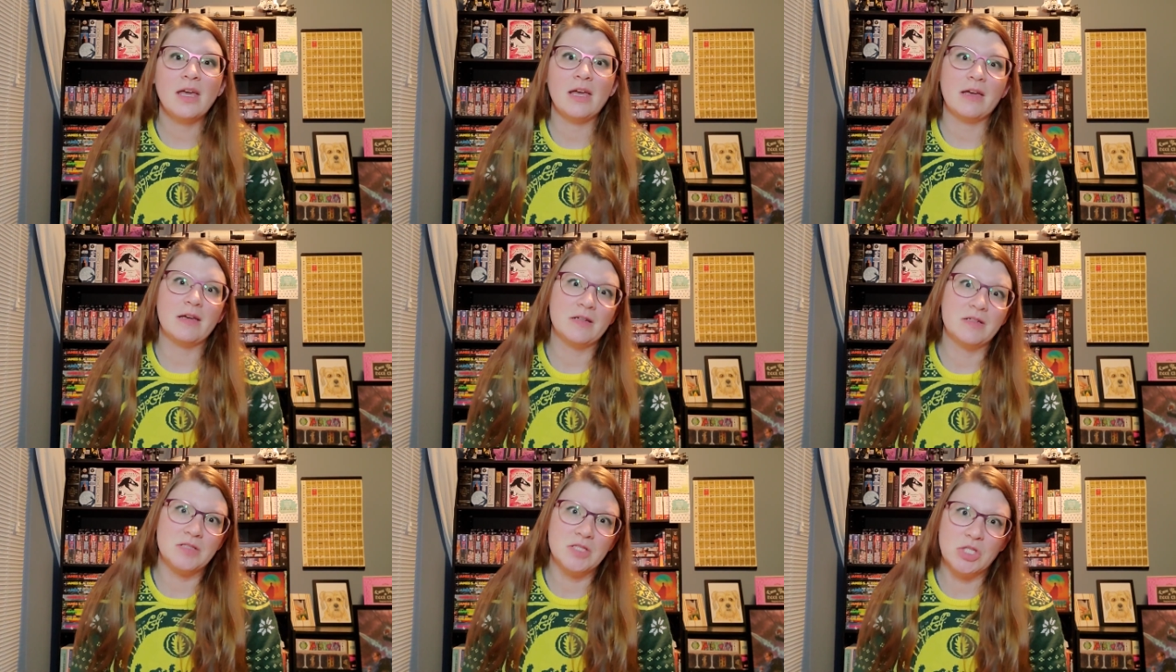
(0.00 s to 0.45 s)

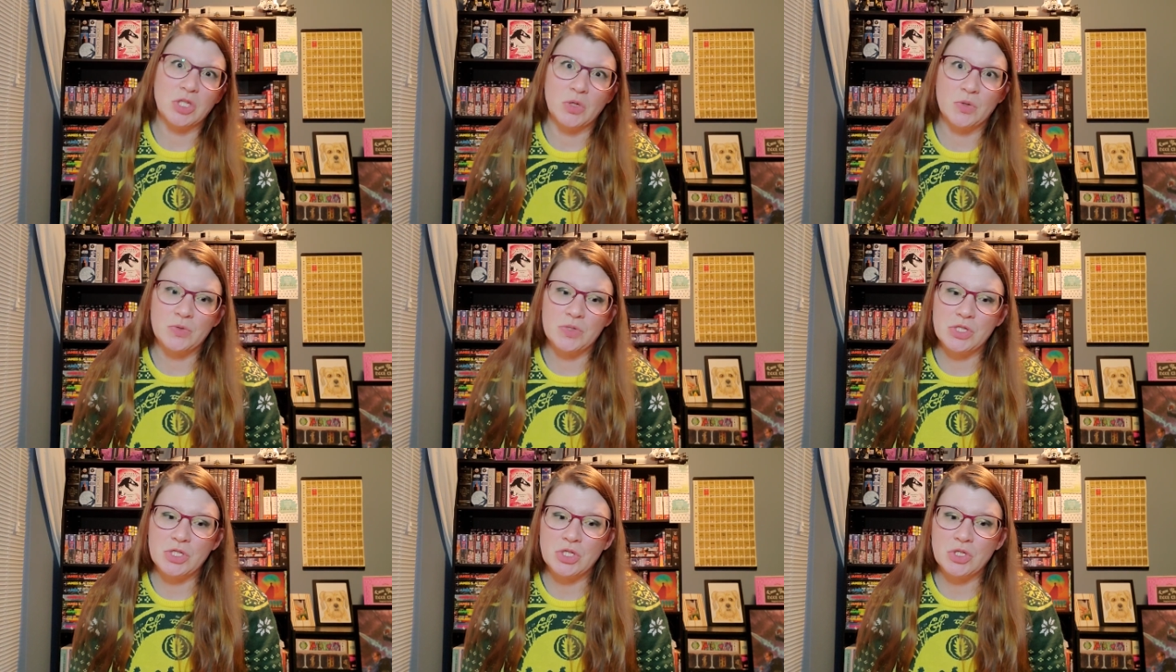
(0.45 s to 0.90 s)
and
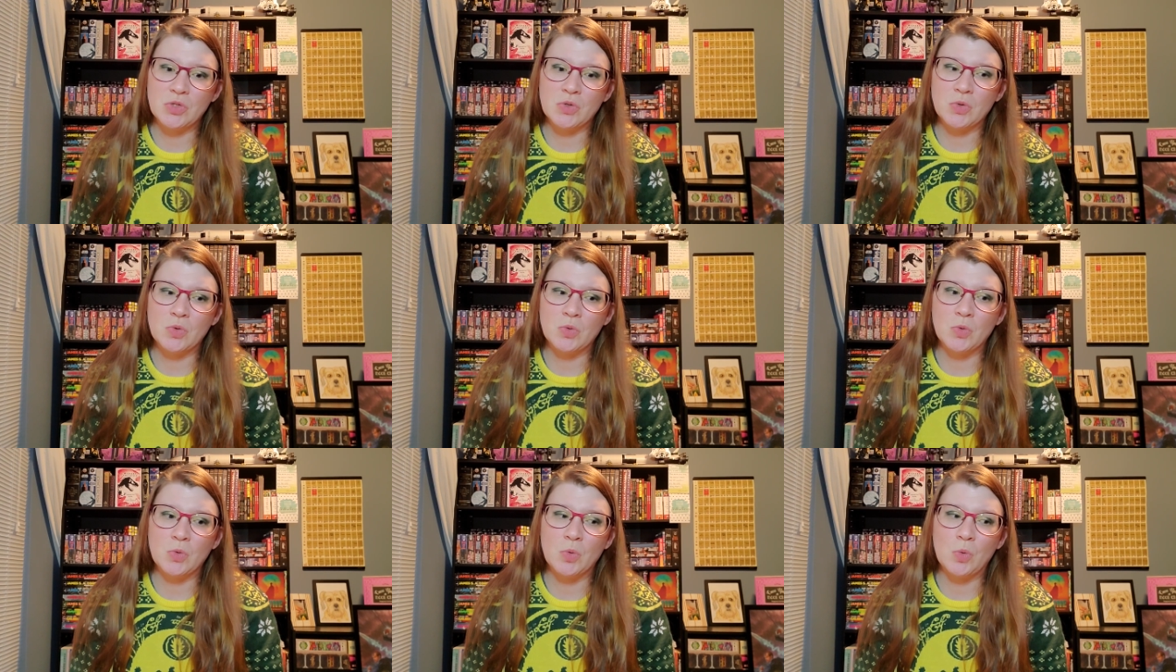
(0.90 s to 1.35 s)
don't
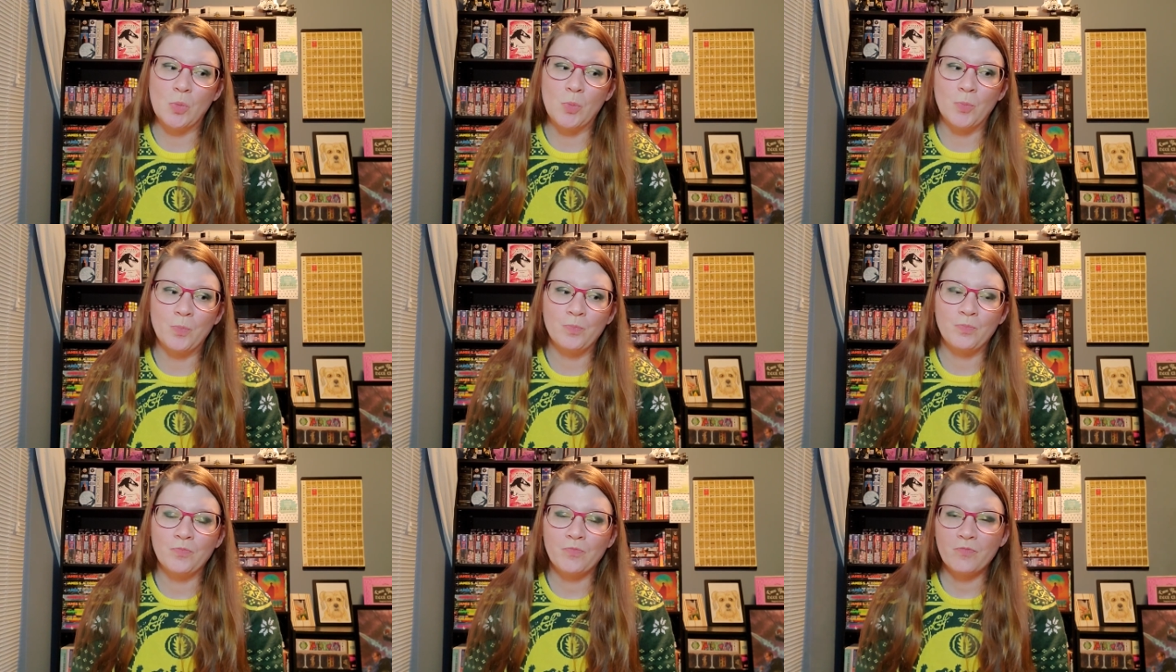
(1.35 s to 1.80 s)
do
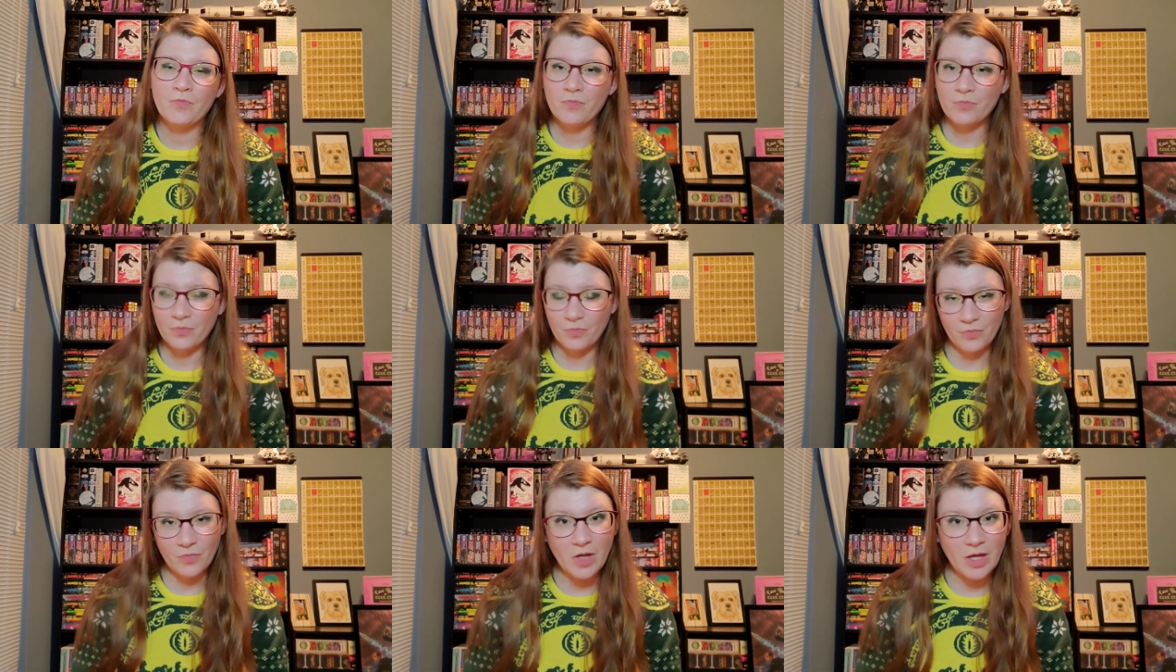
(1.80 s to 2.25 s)

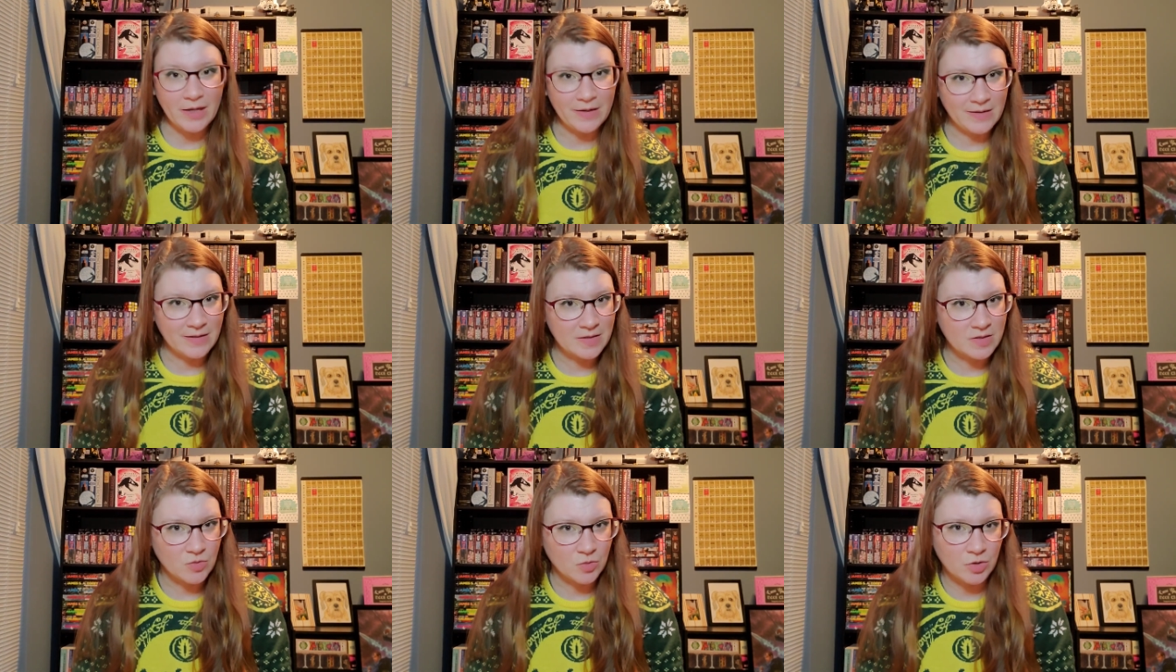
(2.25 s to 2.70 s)
any
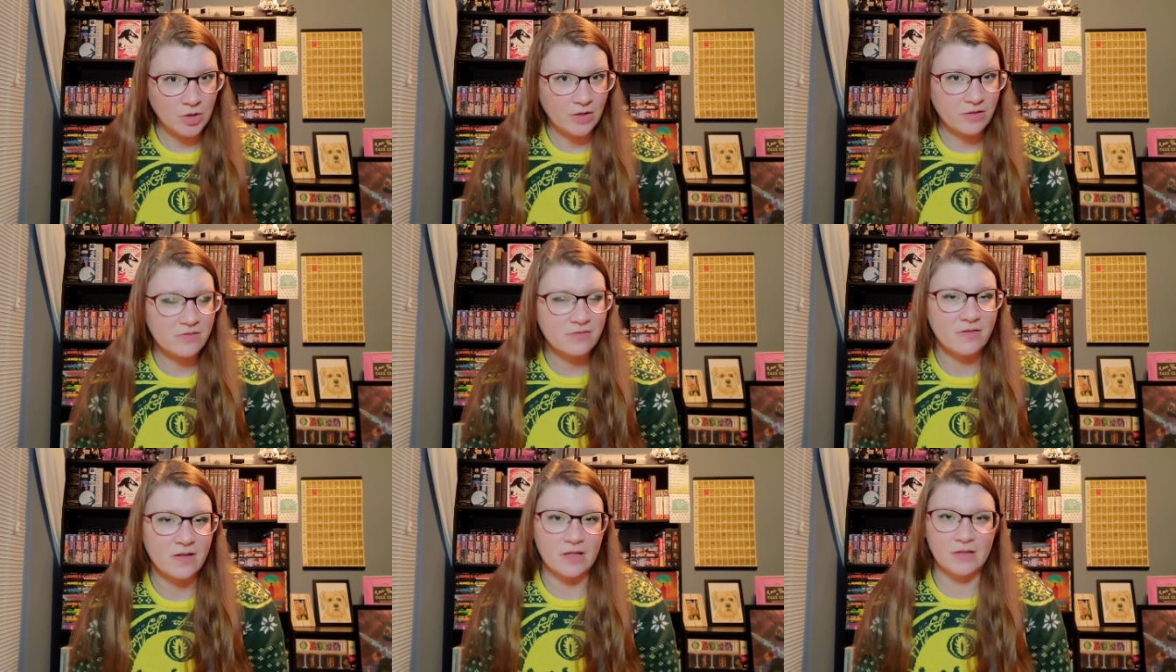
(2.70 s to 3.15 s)
sort of
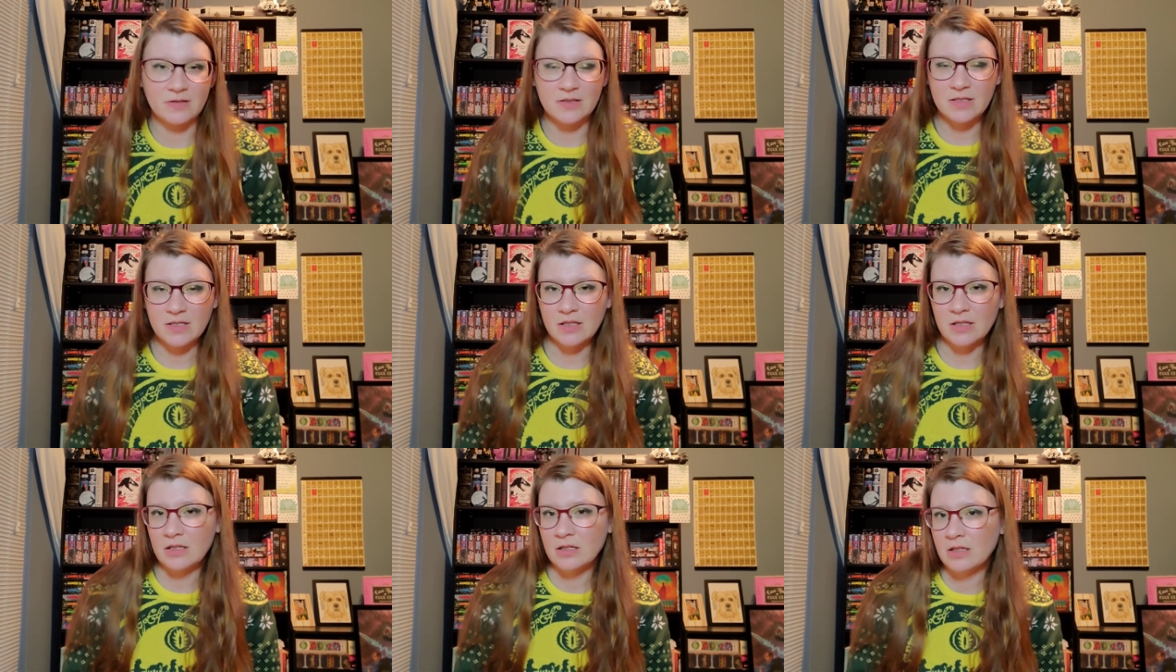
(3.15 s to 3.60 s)

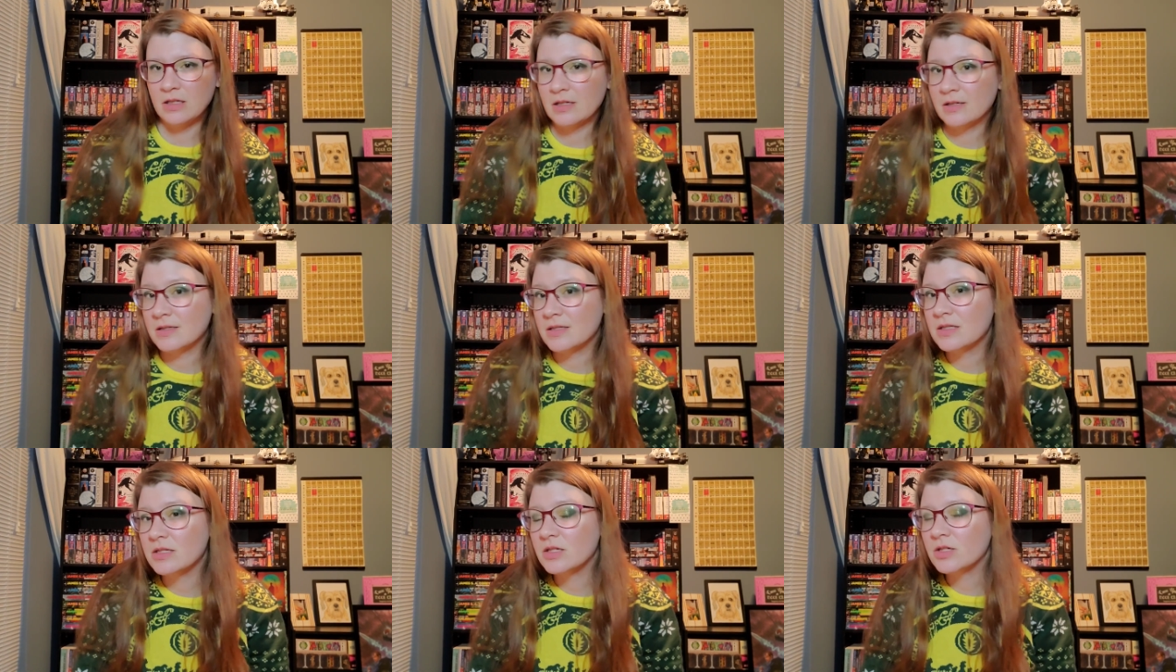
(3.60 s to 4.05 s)
fancy
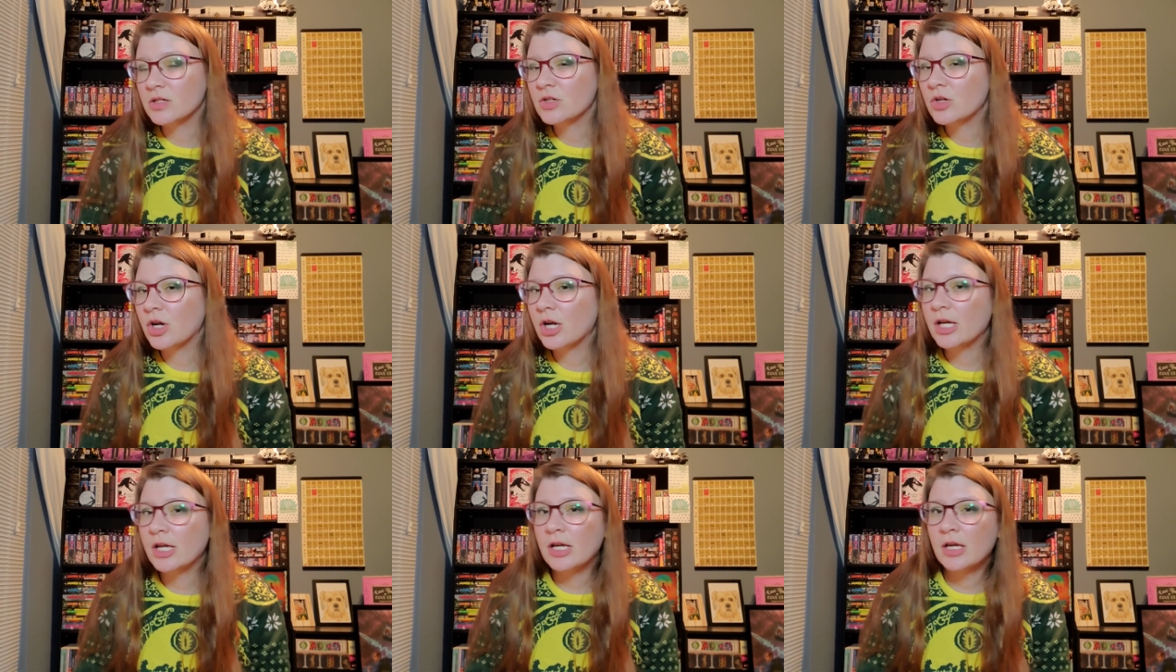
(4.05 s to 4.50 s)

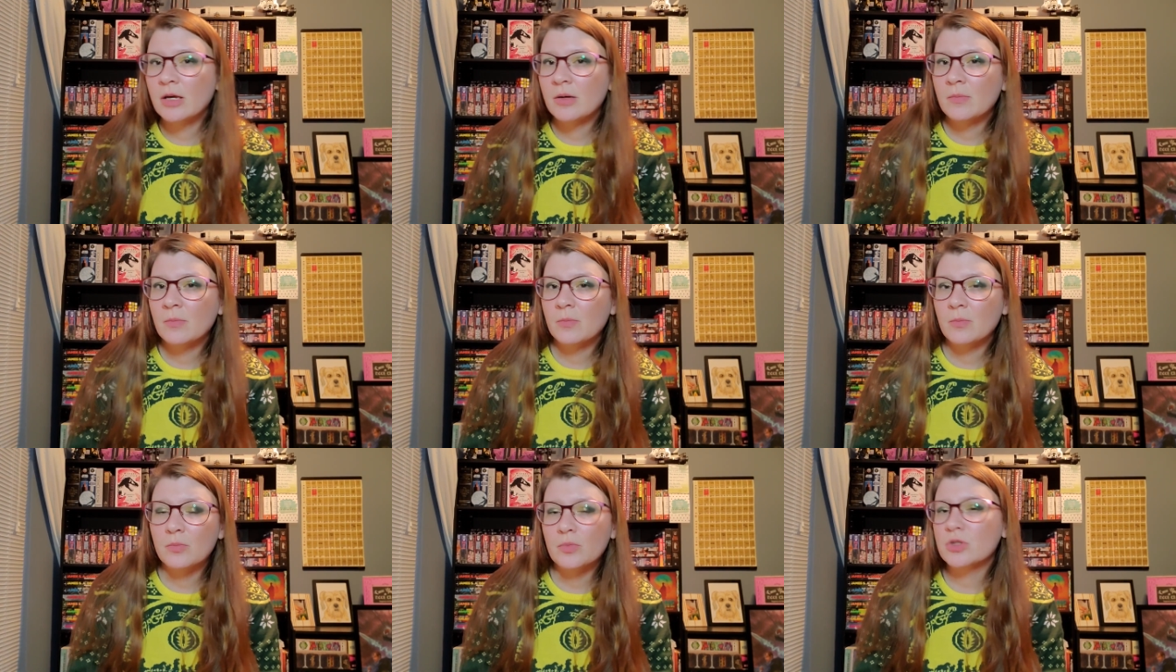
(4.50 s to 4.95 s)

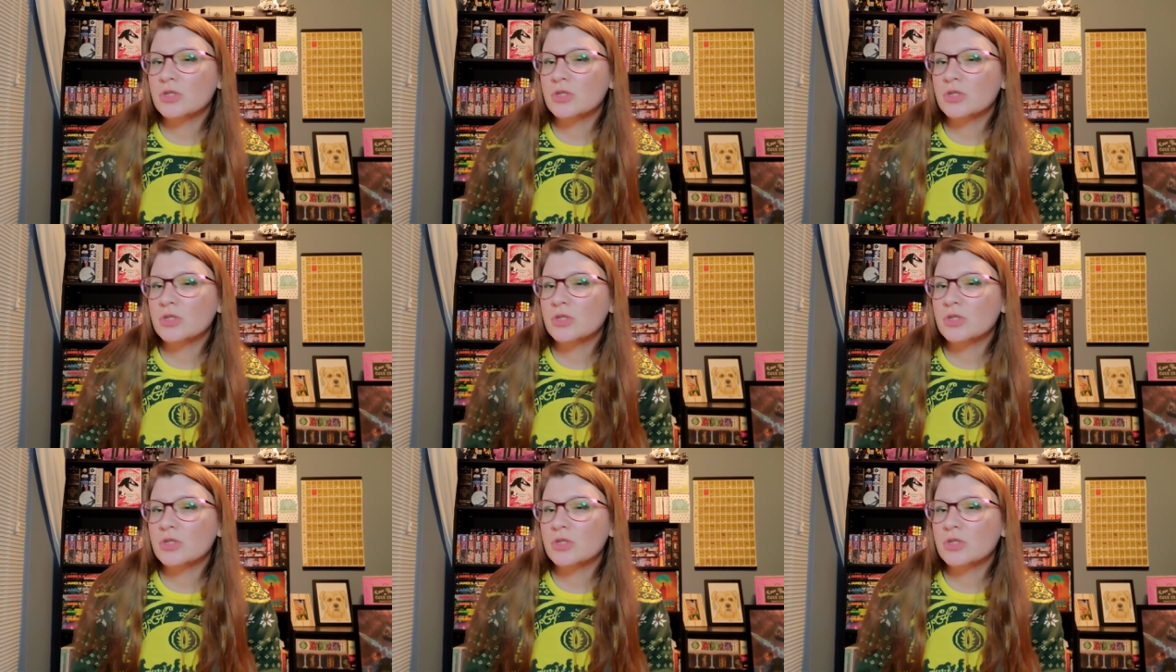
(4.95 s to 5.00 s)
bookstagram